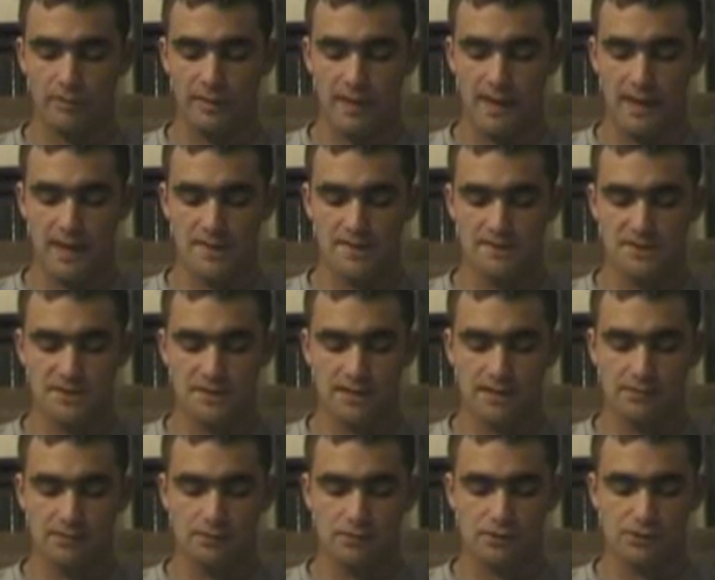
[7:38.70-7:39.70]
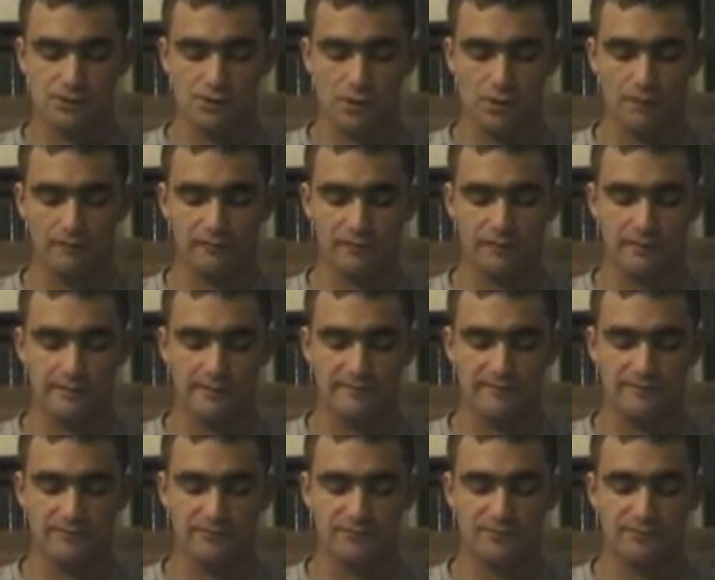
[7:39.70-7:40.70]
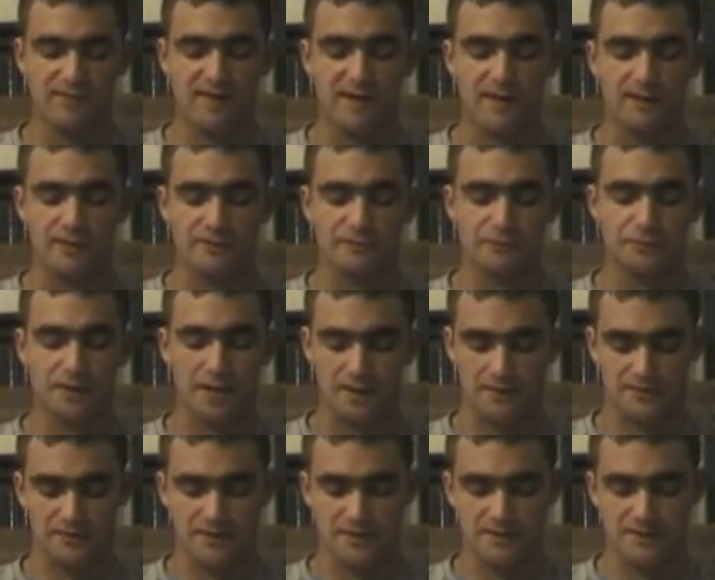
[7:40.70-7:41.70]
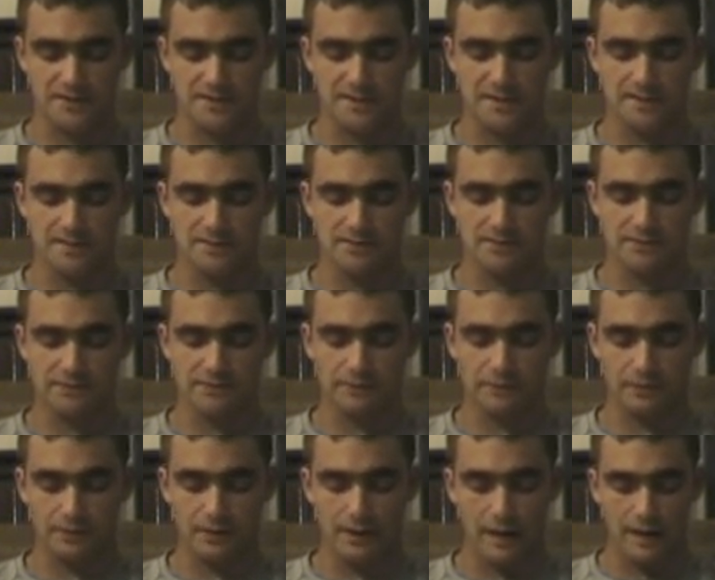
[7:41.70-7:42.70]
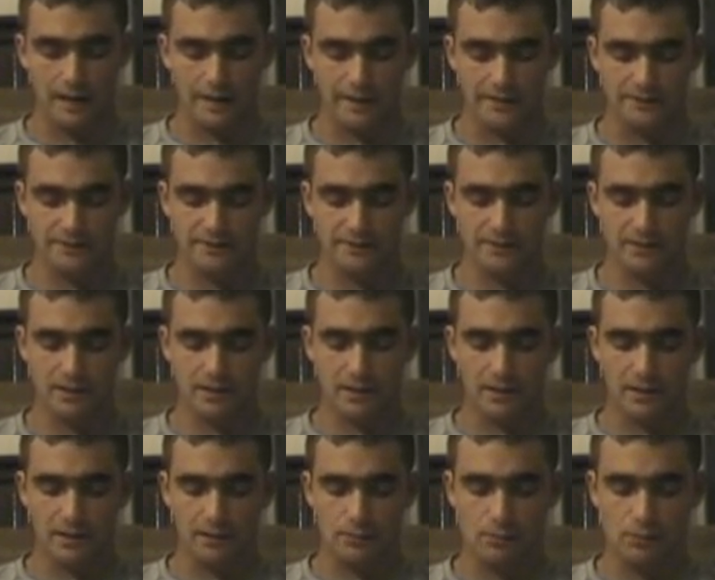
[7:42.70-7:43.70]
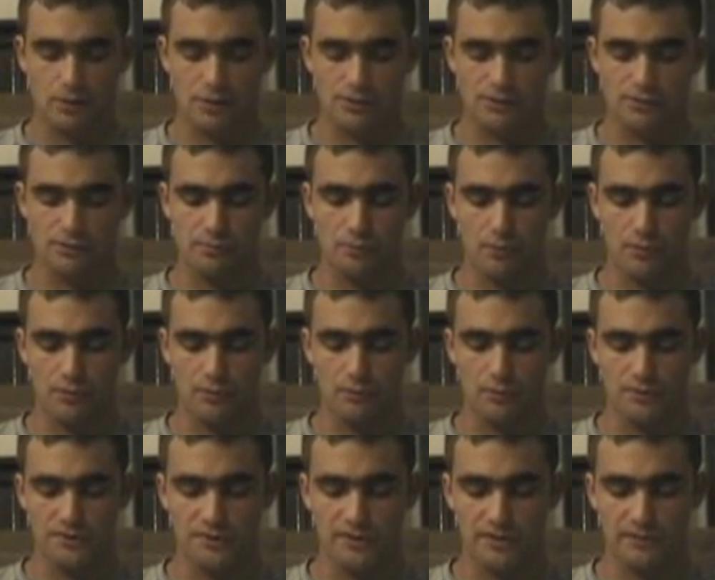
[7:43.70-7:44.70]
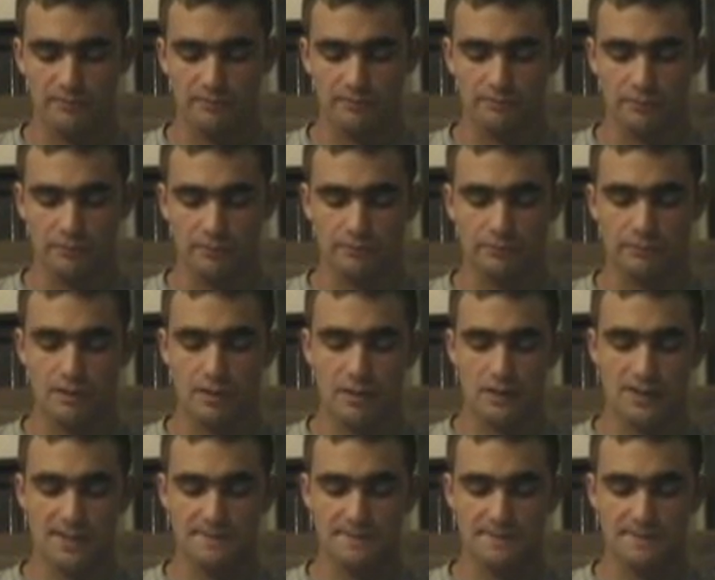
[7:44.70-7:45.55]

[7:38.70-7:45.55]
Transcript: with a's in English, often as vowels pronounced as e's or i's, and words with more than one syllable.